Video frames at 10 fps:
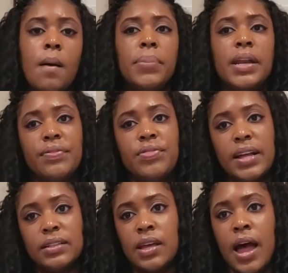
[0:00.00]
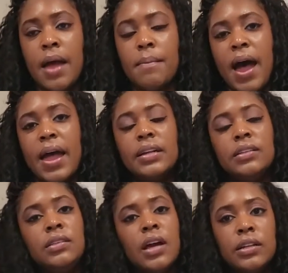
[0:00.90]
But at that time, I
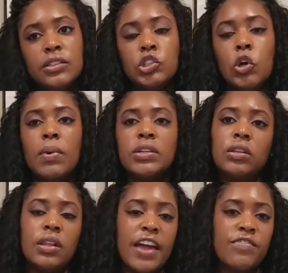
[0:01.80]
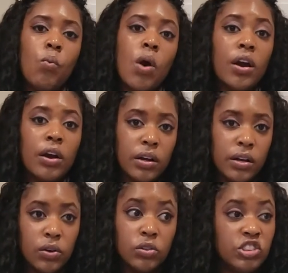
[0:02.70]
had done so much life work
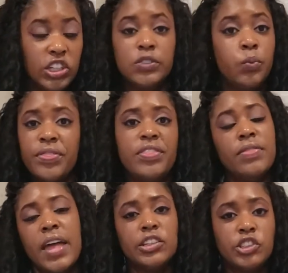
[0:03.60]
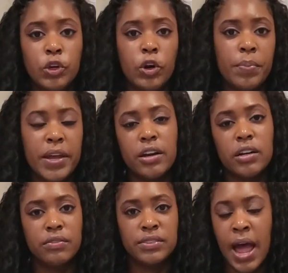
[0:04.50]
just within that short period
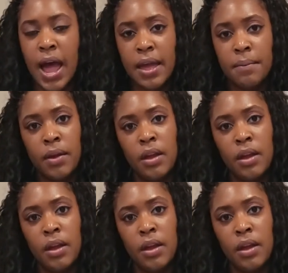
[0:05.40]
of time.